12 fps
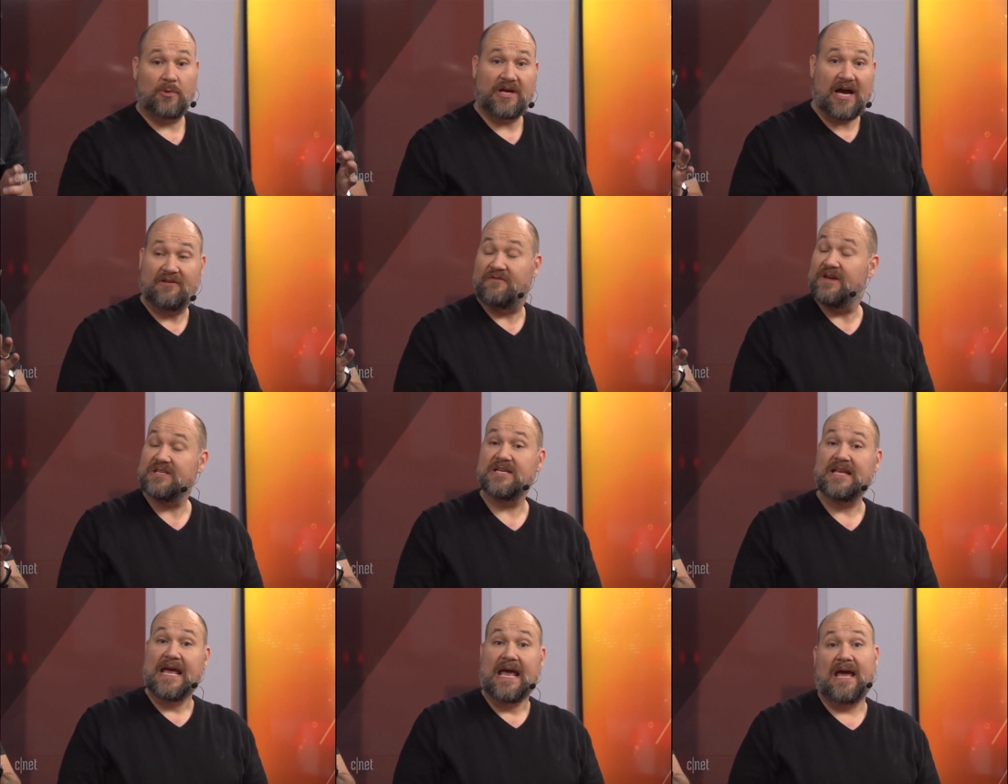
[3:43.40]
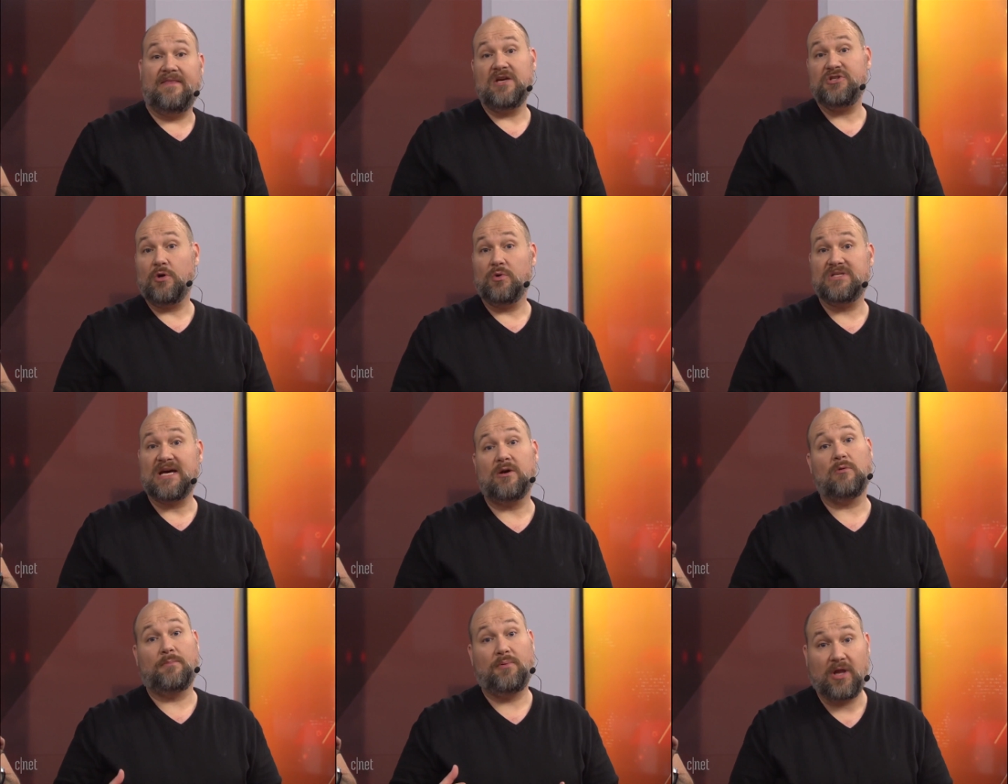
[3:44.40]
here with iFixit, and they showed us how
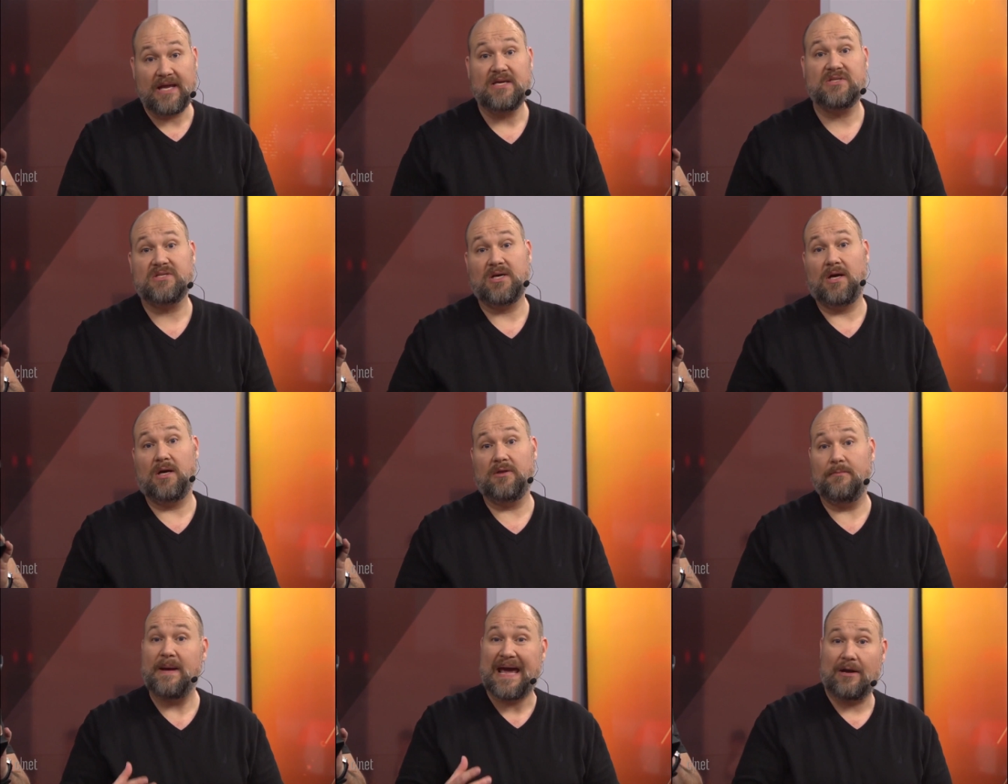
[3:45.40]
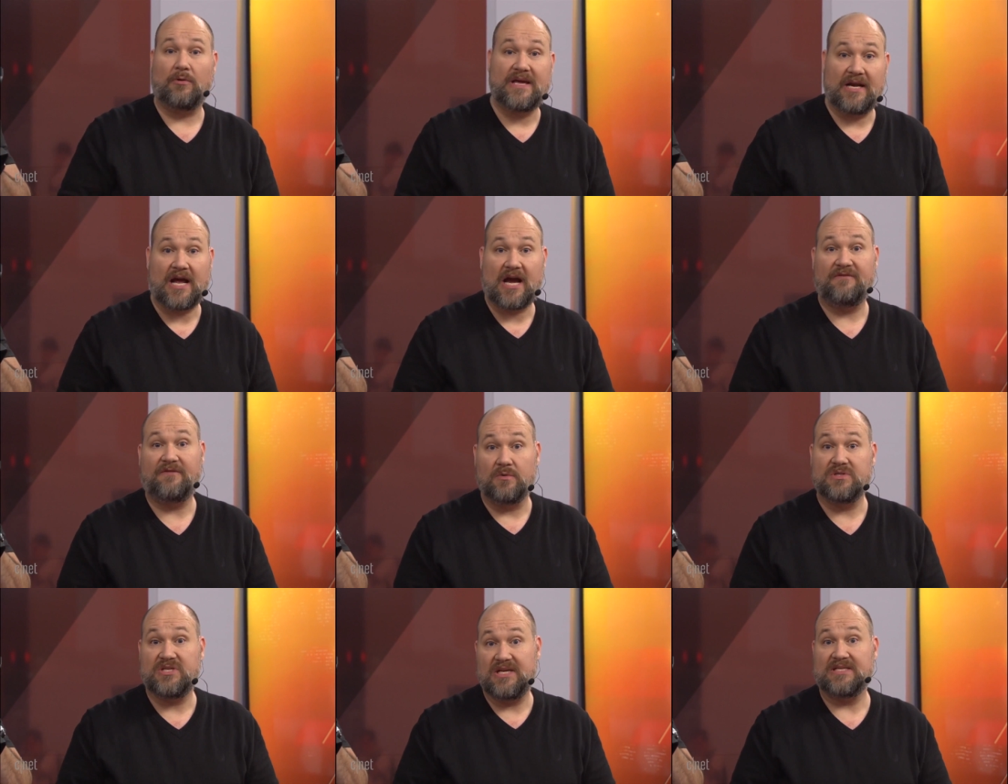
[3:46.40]
to replace the battery in an
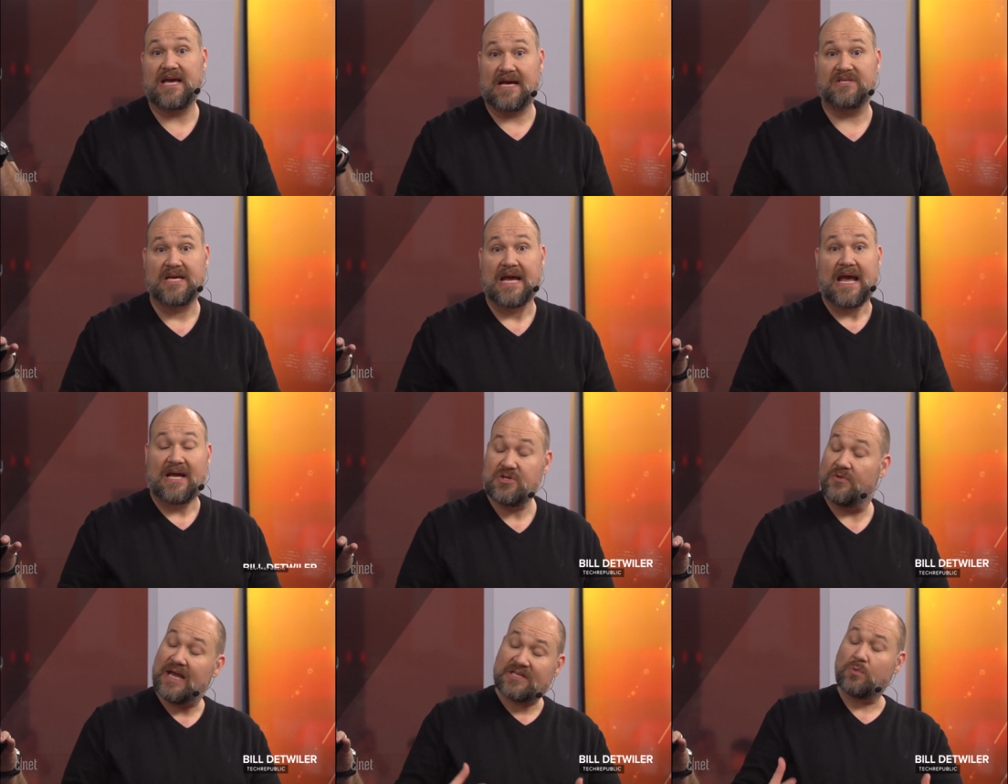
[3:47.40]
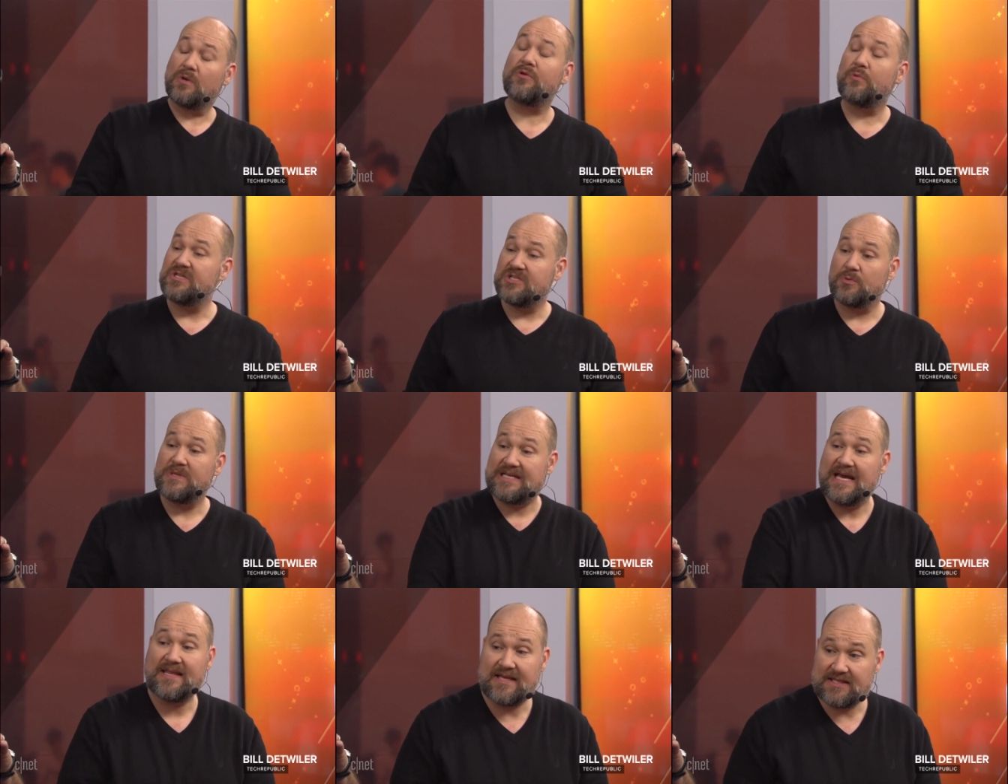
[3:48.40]
iPhone 6S. Yes. And so that's one of the reasons we
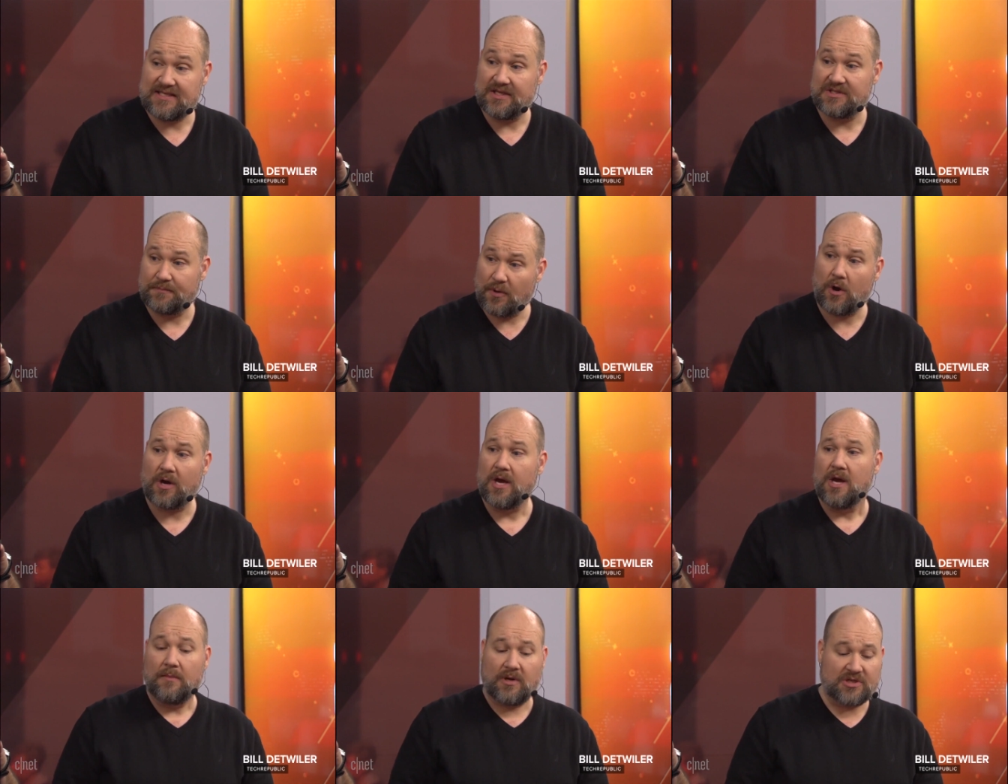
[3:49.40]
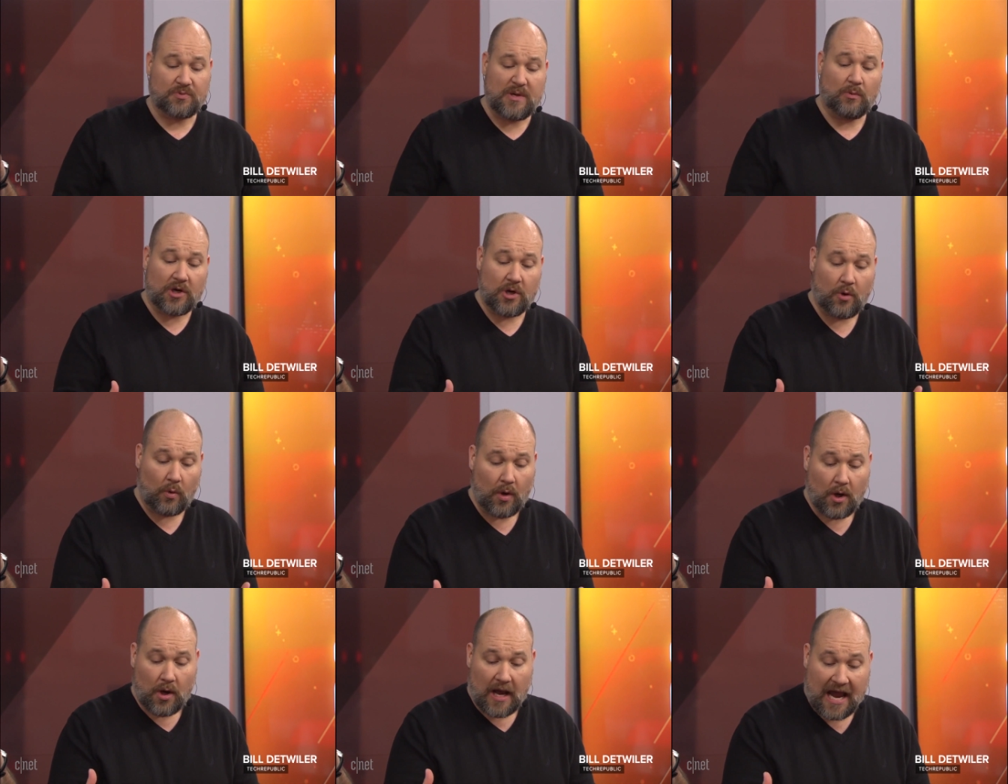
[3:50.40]
take these things apart, because we want to know
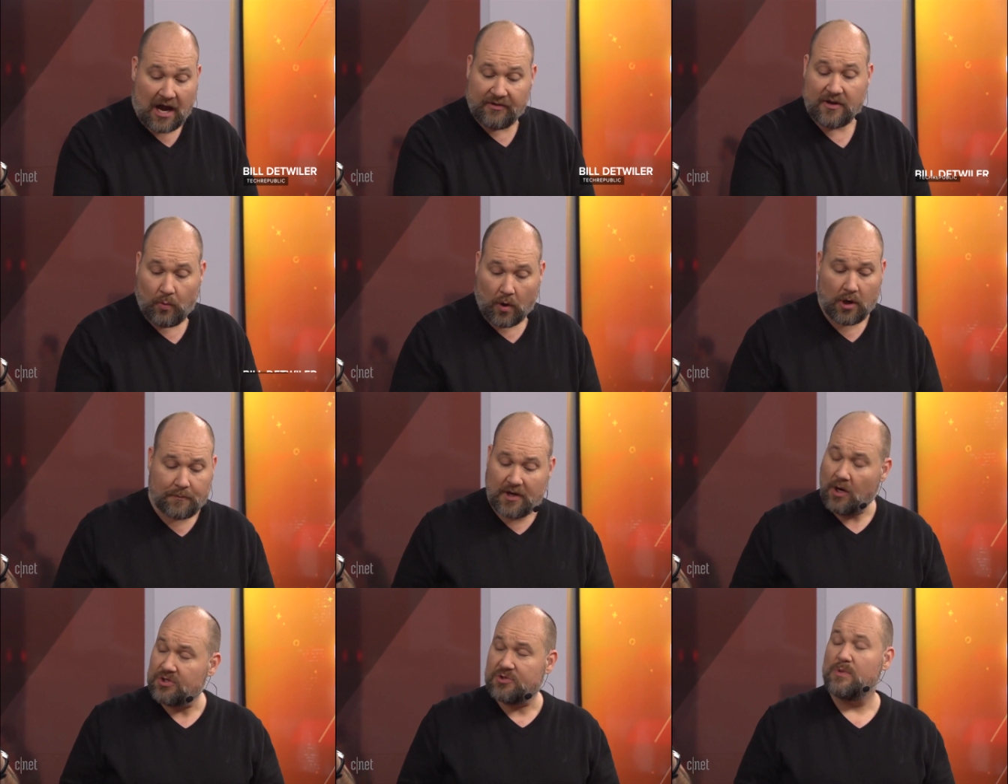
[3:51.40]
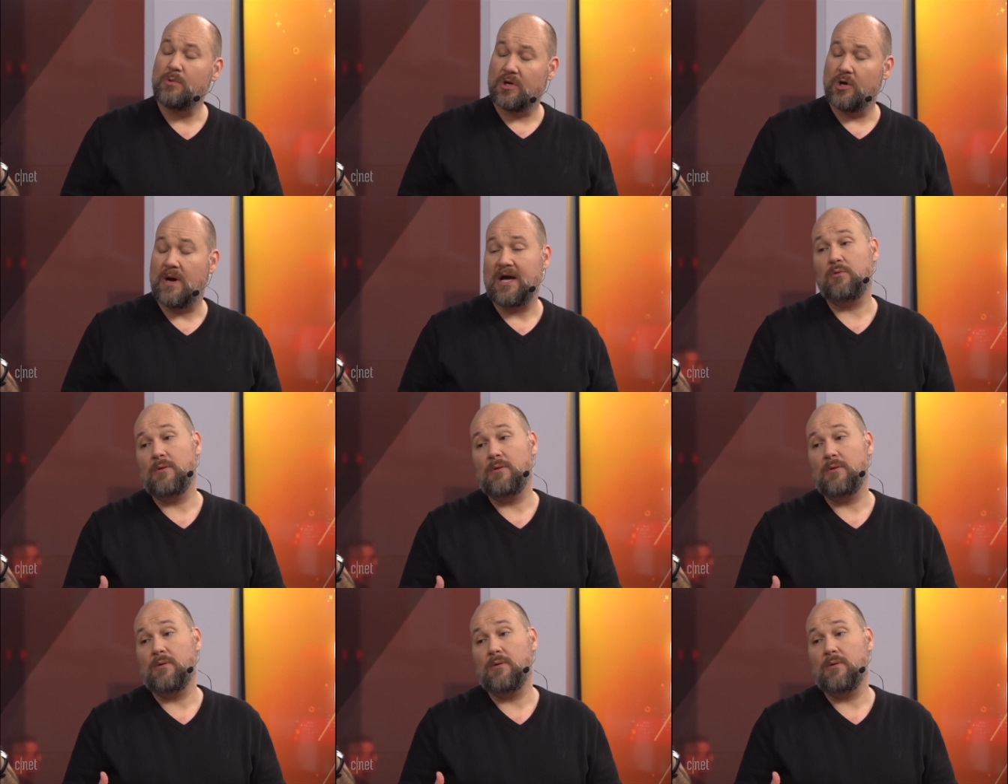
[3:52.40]
how they work, but also we want to know how